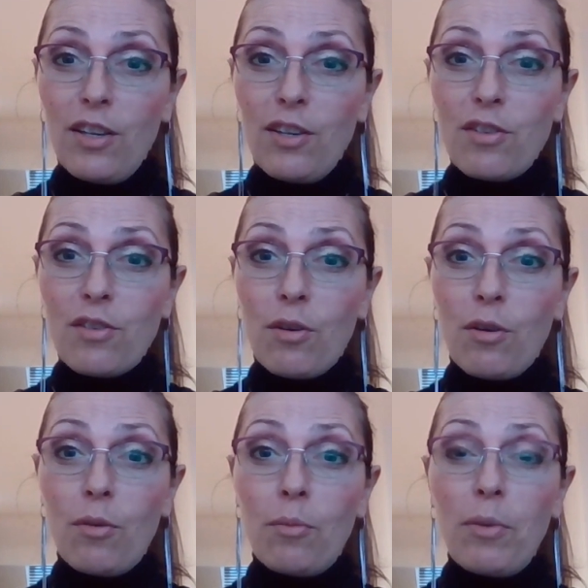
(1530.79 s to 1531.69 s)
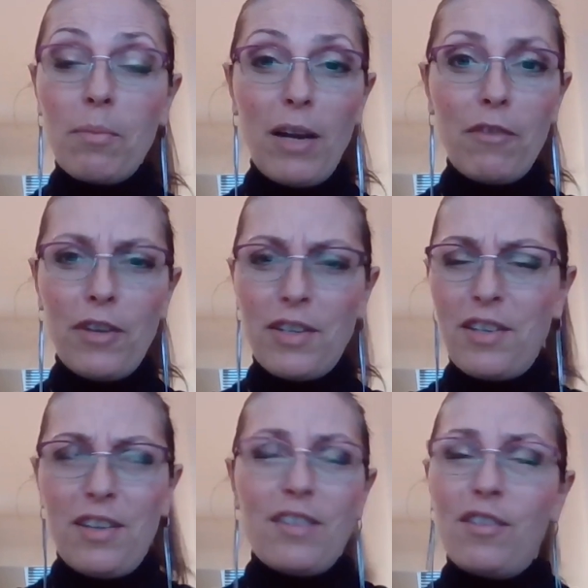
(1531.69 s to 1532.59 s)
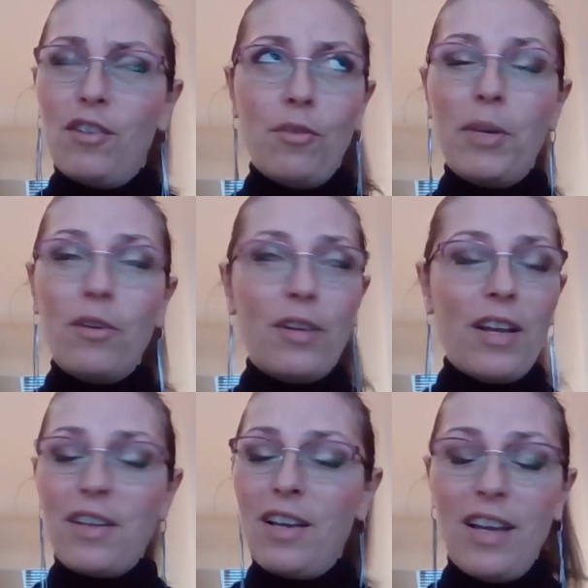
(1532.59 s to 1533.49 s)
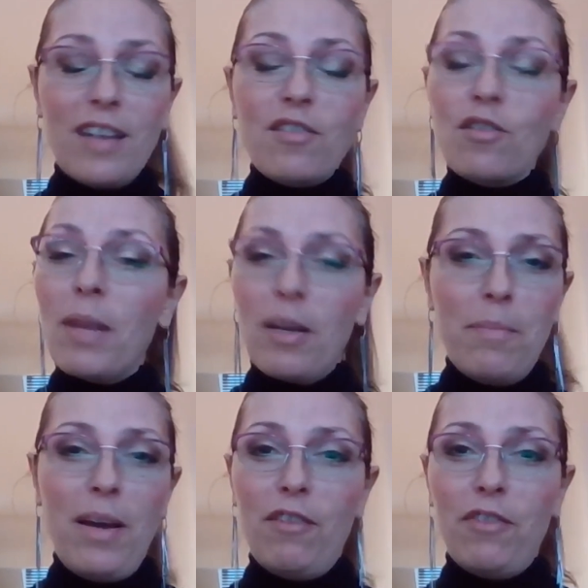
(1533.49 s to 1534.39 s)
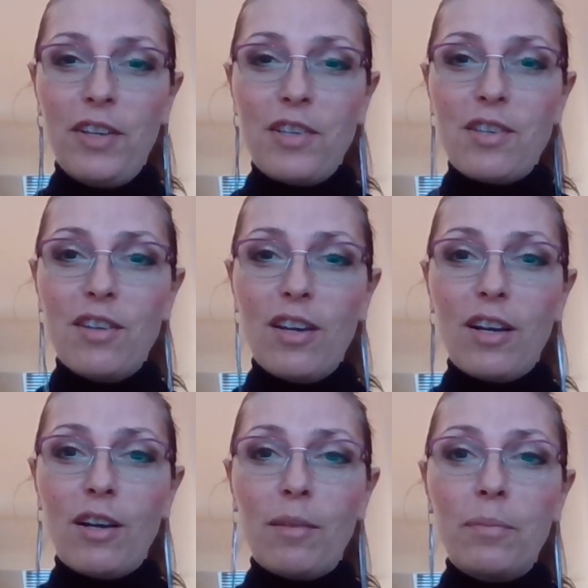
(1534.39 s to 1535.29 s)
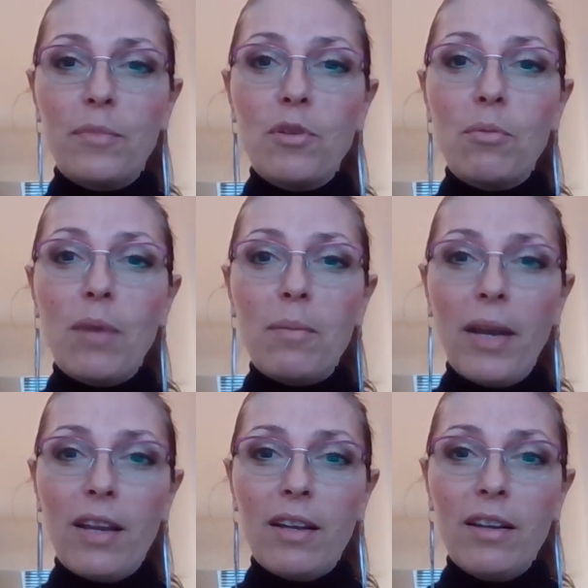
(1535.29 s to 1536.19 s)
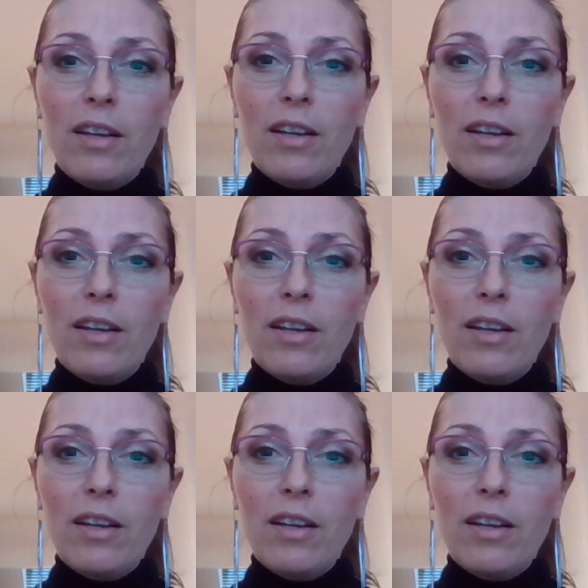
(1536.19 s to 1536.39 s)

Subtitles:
So with mindfulness, you know, we know that has so many benefits to well-being,